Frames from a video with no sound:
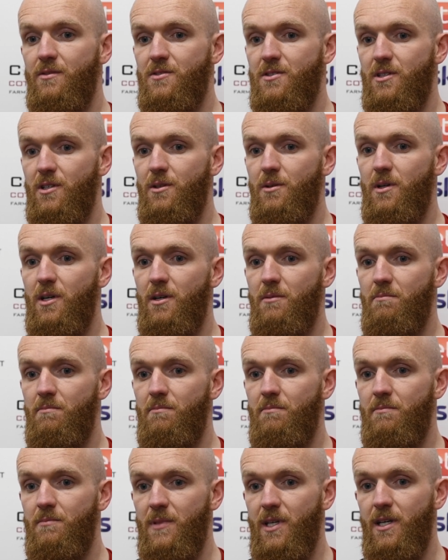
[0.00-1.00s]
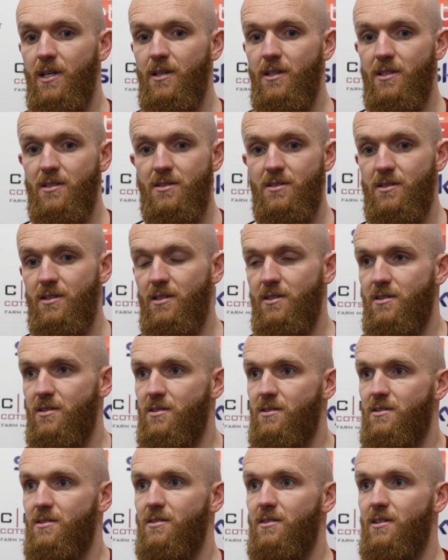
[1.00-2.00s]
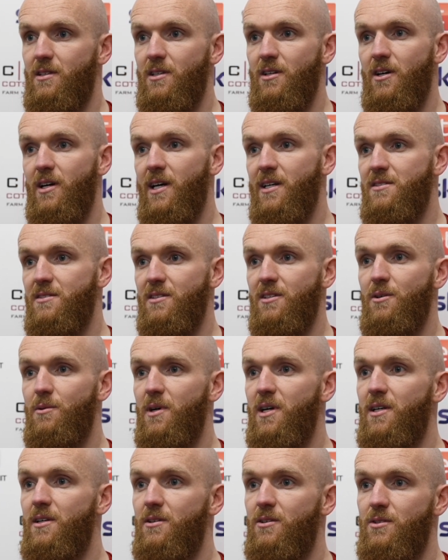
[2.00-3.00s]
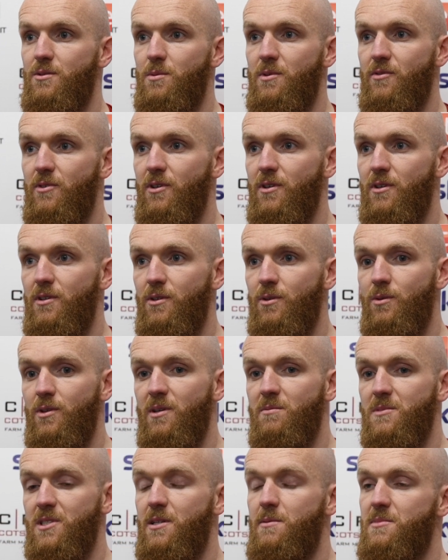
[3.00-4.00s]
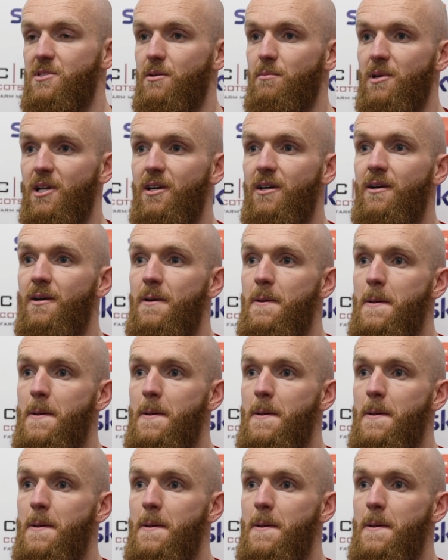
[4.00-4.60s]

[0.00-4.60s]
So yeah, it's in our hands in a way, because we've got all them teams to play.